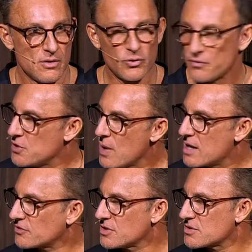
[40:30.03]
So if you
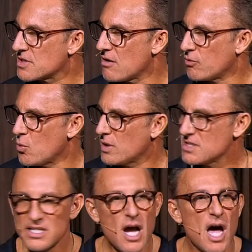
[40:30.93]
ask yourself, well, what
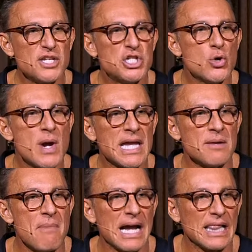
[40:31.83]
is God doing
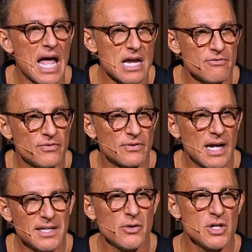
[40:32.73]
in my life?
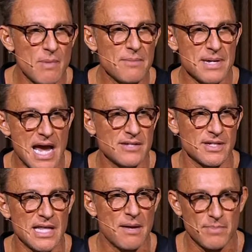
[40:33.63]
I know you might be
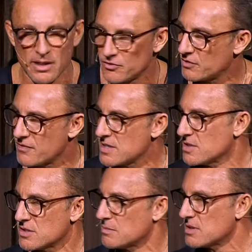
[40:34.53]
asking that because you're
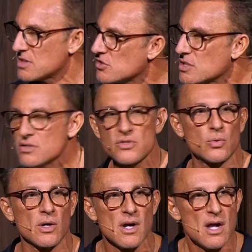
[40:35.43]
facing some decisions
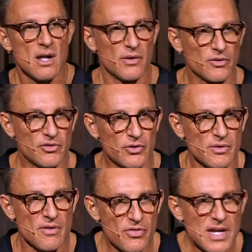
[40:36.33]
or there are
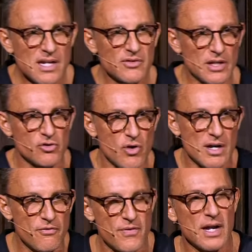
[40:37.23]
certain things that you're trying
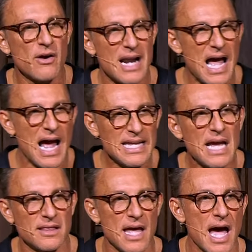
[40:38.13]
to figure out. I, I
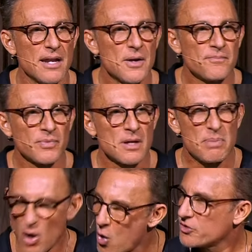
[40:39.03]
get that.
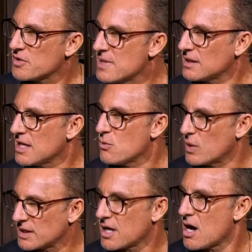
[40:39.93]
But ultimately,
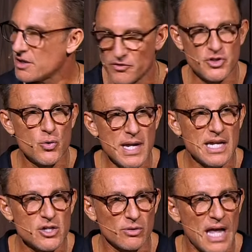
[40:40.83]
what God is doing
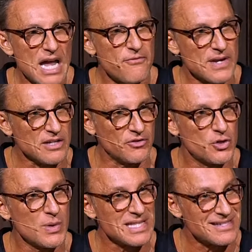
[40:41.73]
in your life, and He's
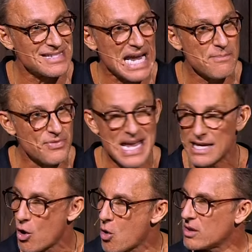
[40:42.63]
doing the same thing
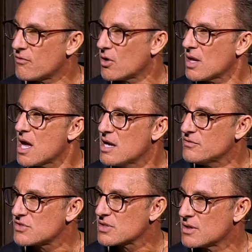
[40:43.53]
in all of our
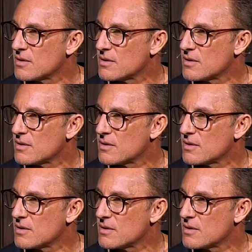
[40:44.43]
lives,